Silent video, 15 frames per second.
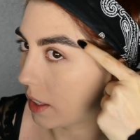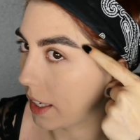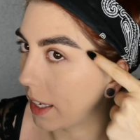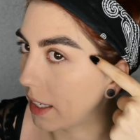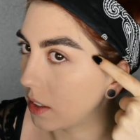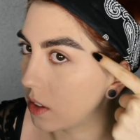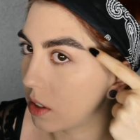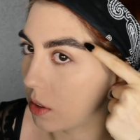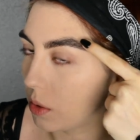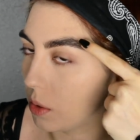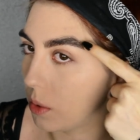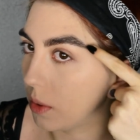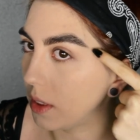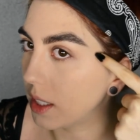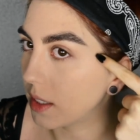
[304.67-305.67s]
I get
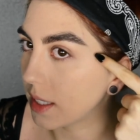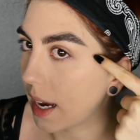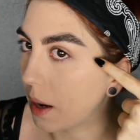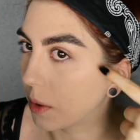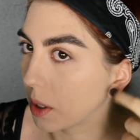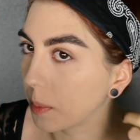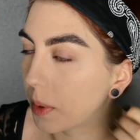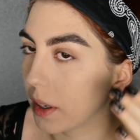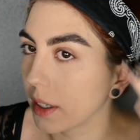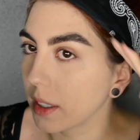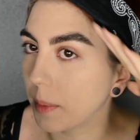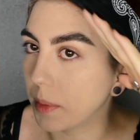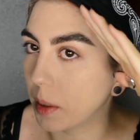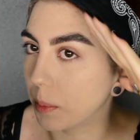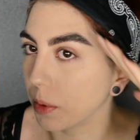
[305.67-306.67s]
to this outer part,
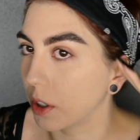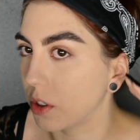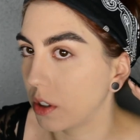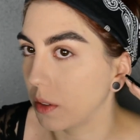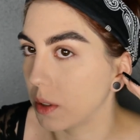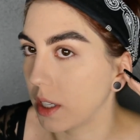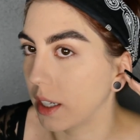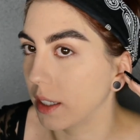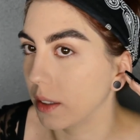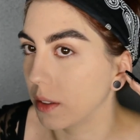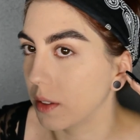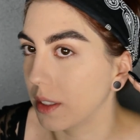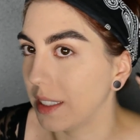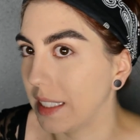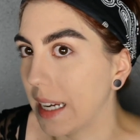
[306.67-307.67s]
I'm going to brush those
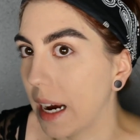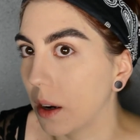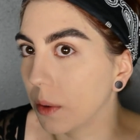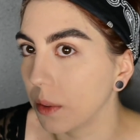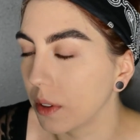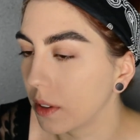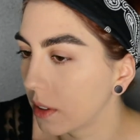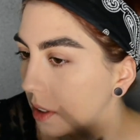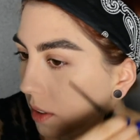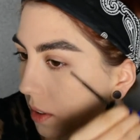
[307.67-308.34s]
hairs down.